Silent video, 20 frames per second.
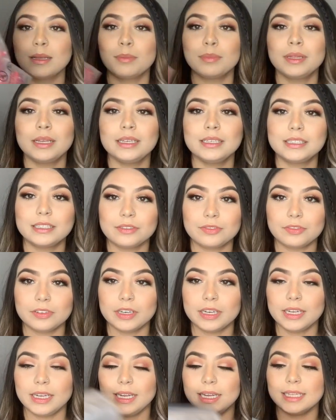something
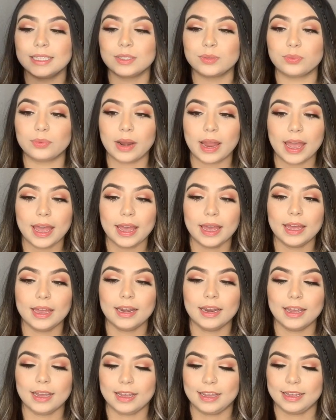different. It's
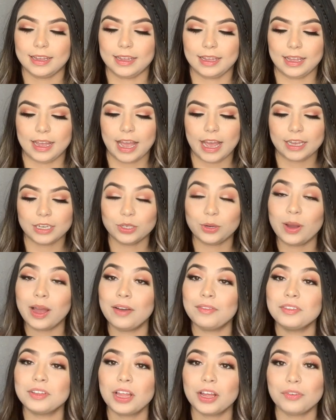red. I don't
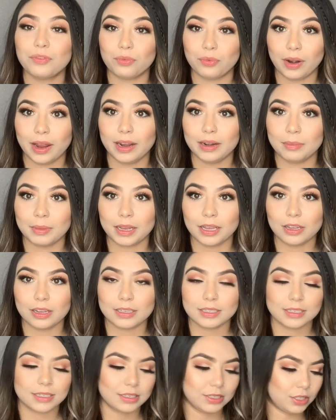have a lot of red in my
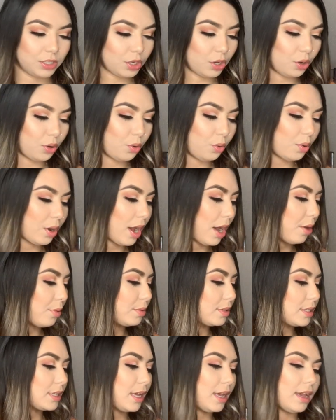closet, so I
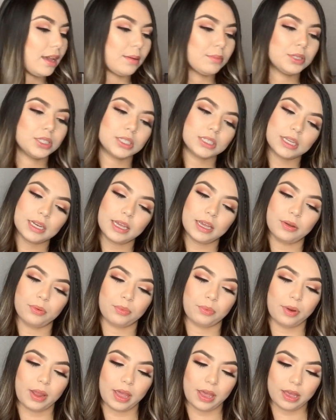was like, I'm just gonna
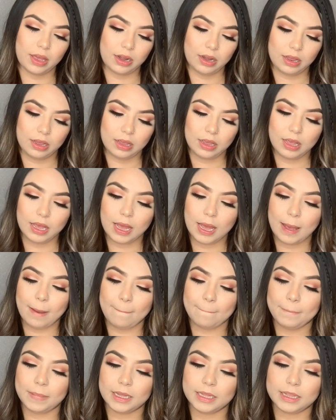get red.
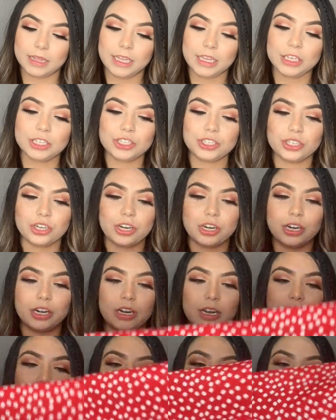But this
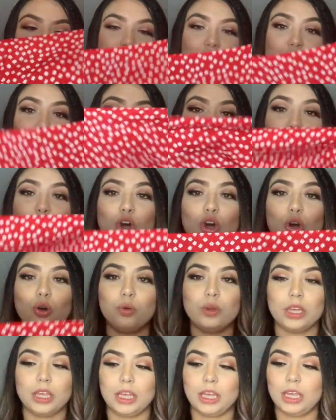shirt is
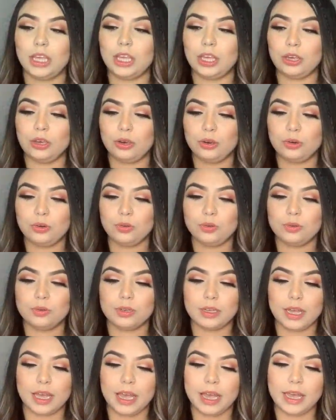so cute,
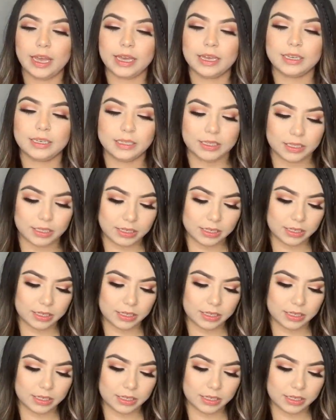and